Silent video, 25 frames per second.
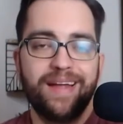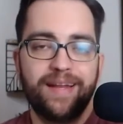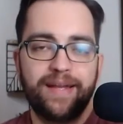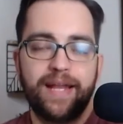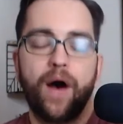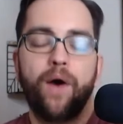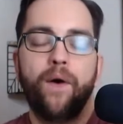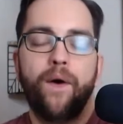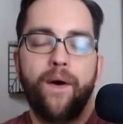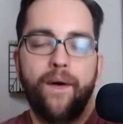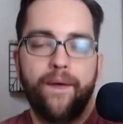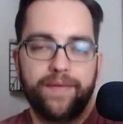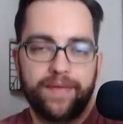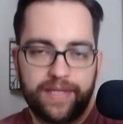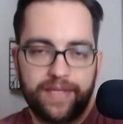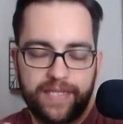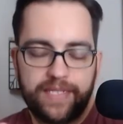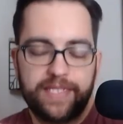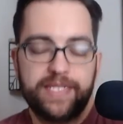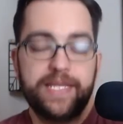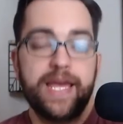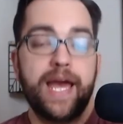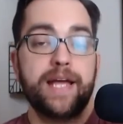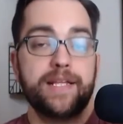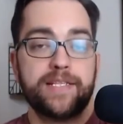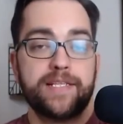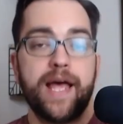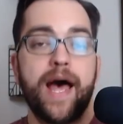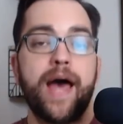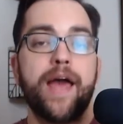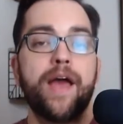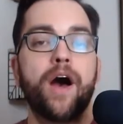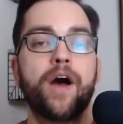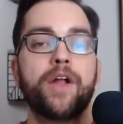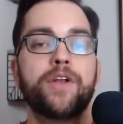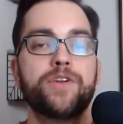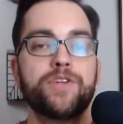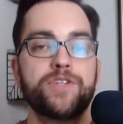Now, yes, I
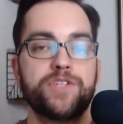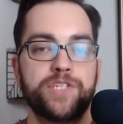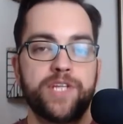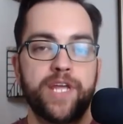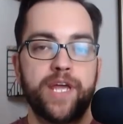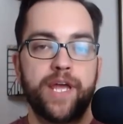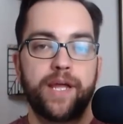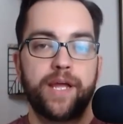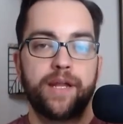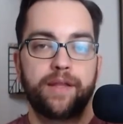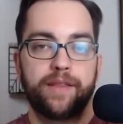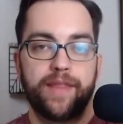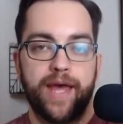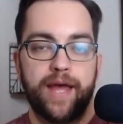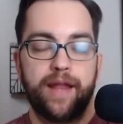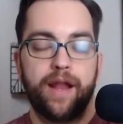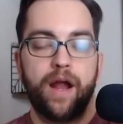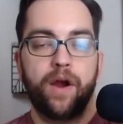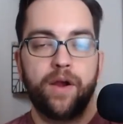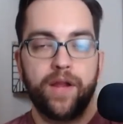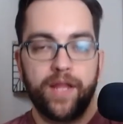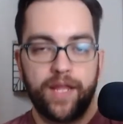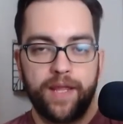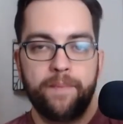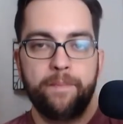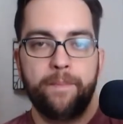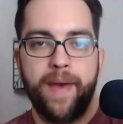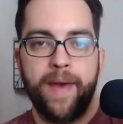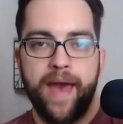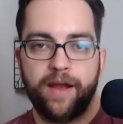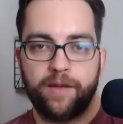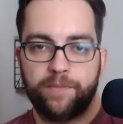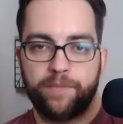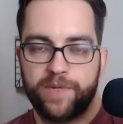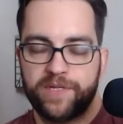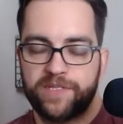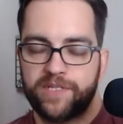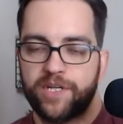understand that our
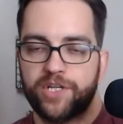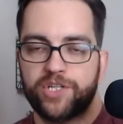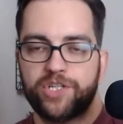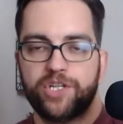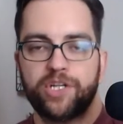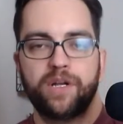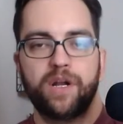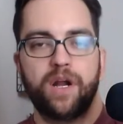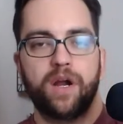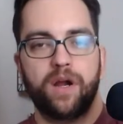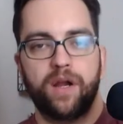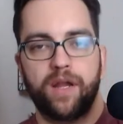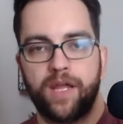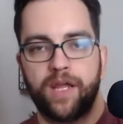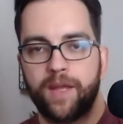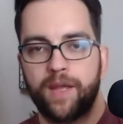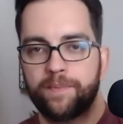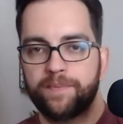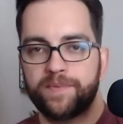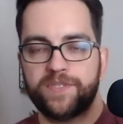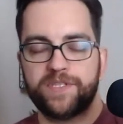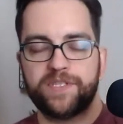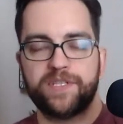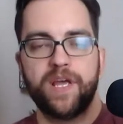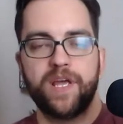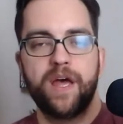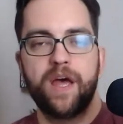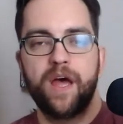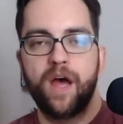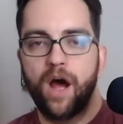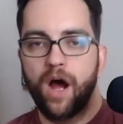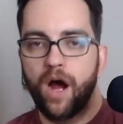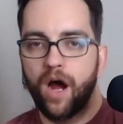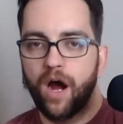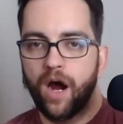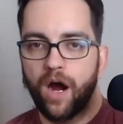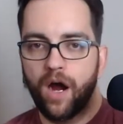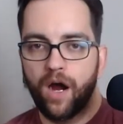impact position, our hips
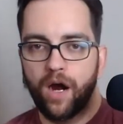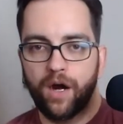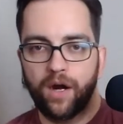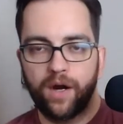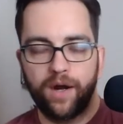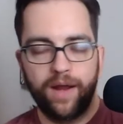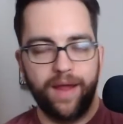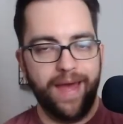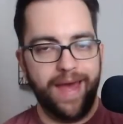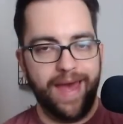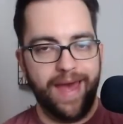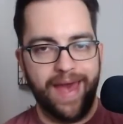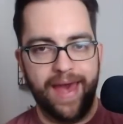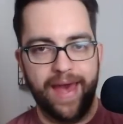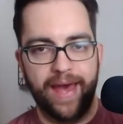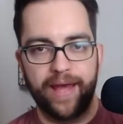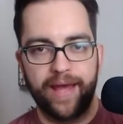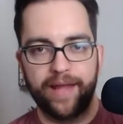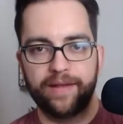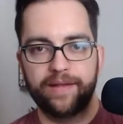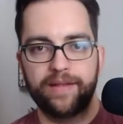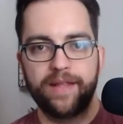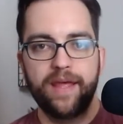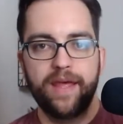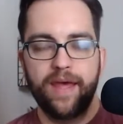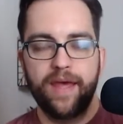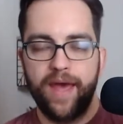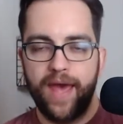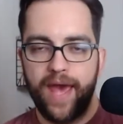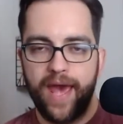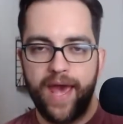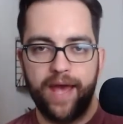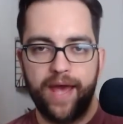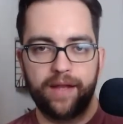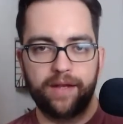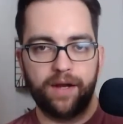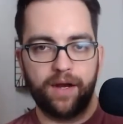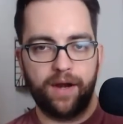are ahead
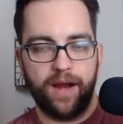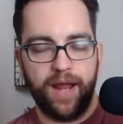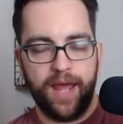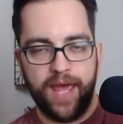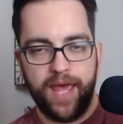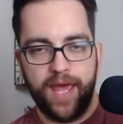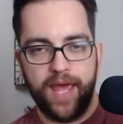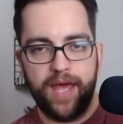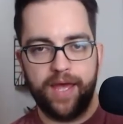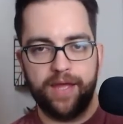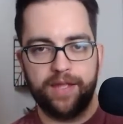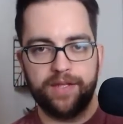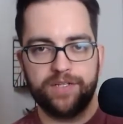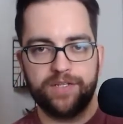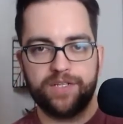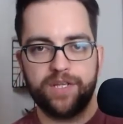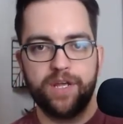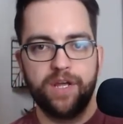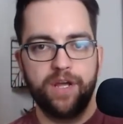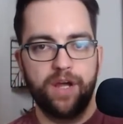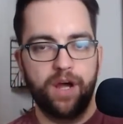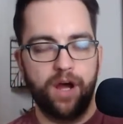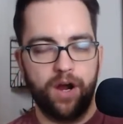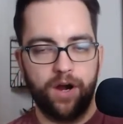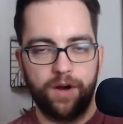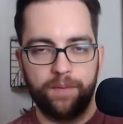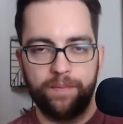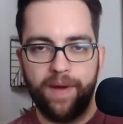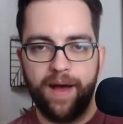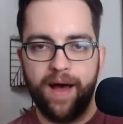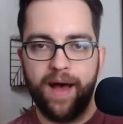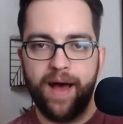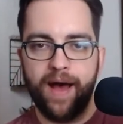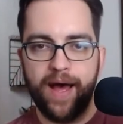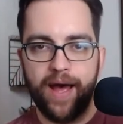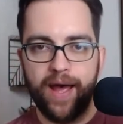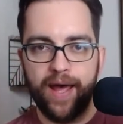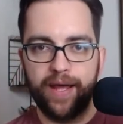and our hands are
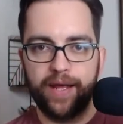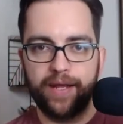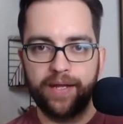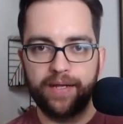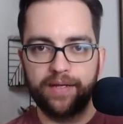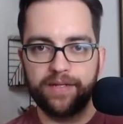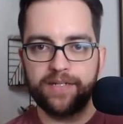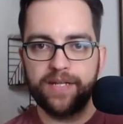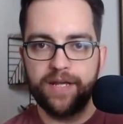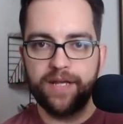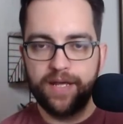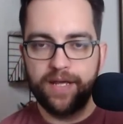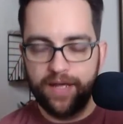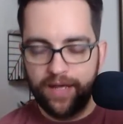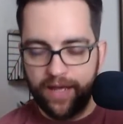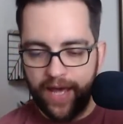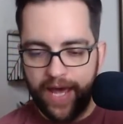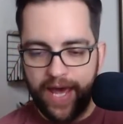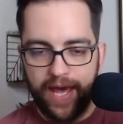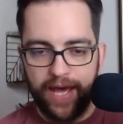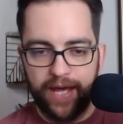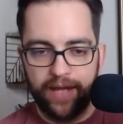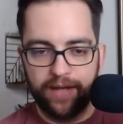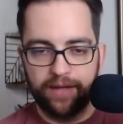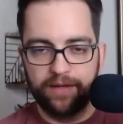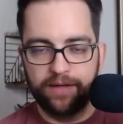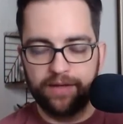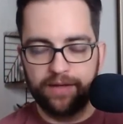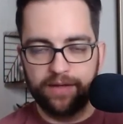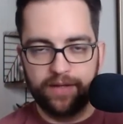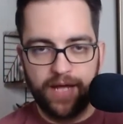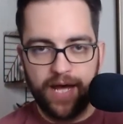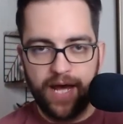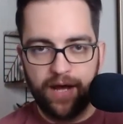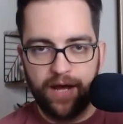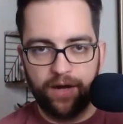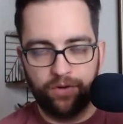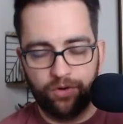behind, and
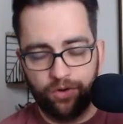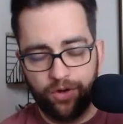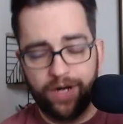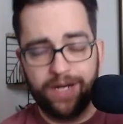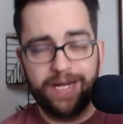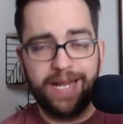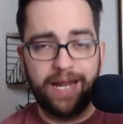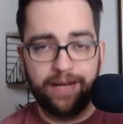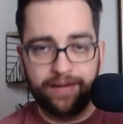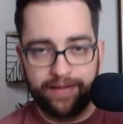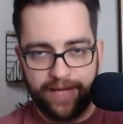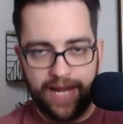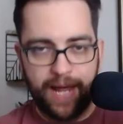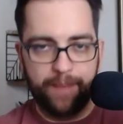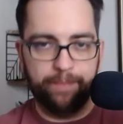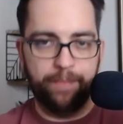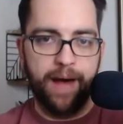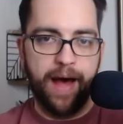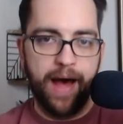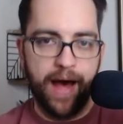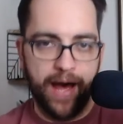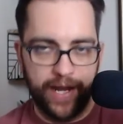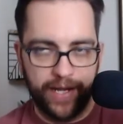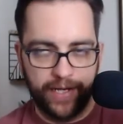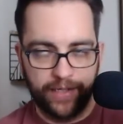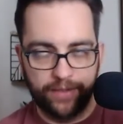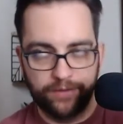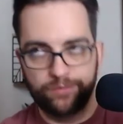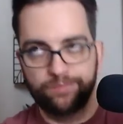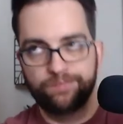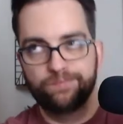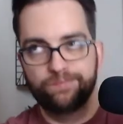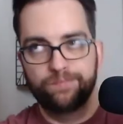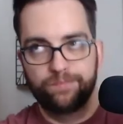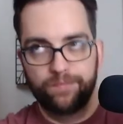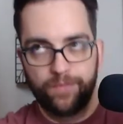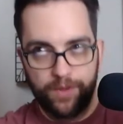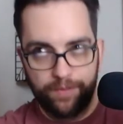or not behind
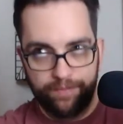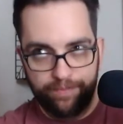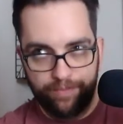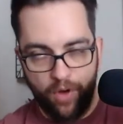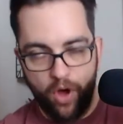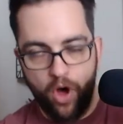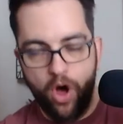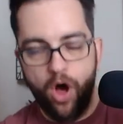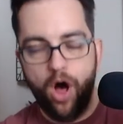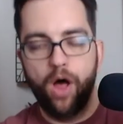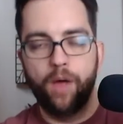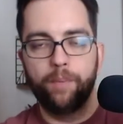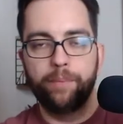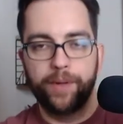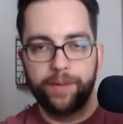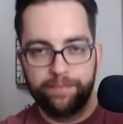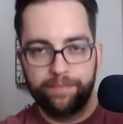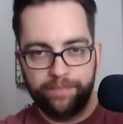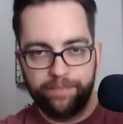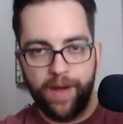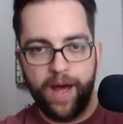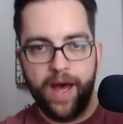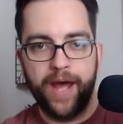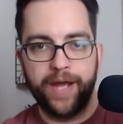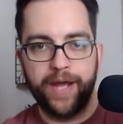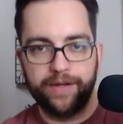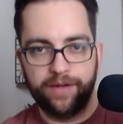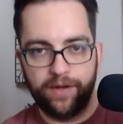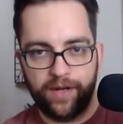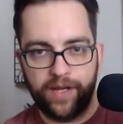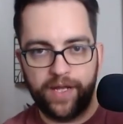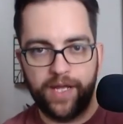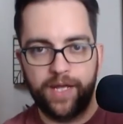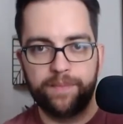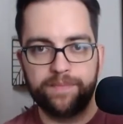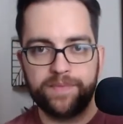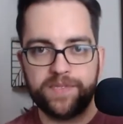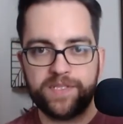the ball, but behind our
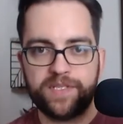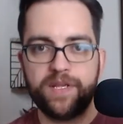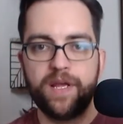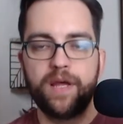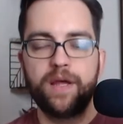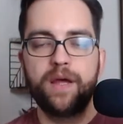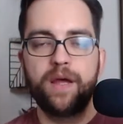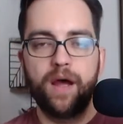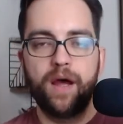hips.